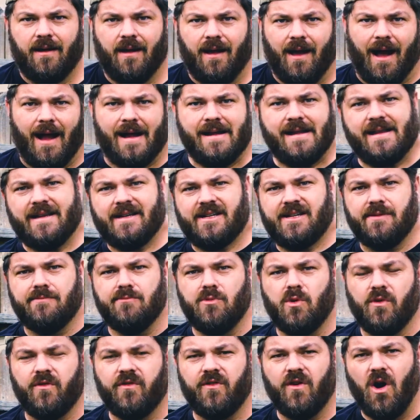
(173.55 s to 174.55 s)
I needed to
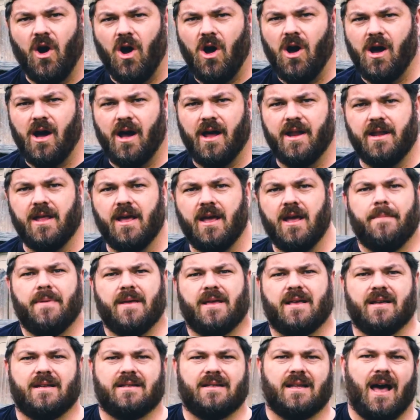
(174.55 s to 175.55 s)
move on
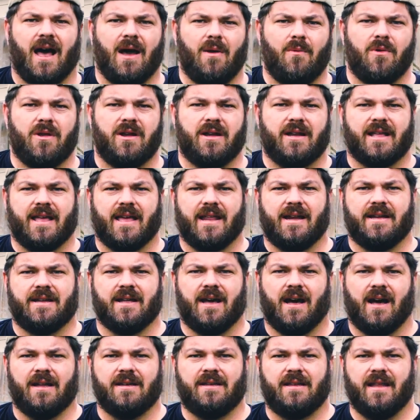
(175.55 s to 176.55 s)
because I wanted to get into
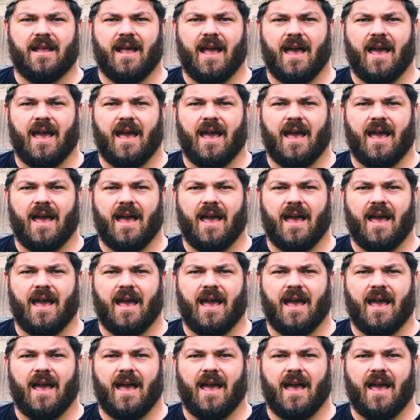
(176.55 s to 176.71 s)
hunting,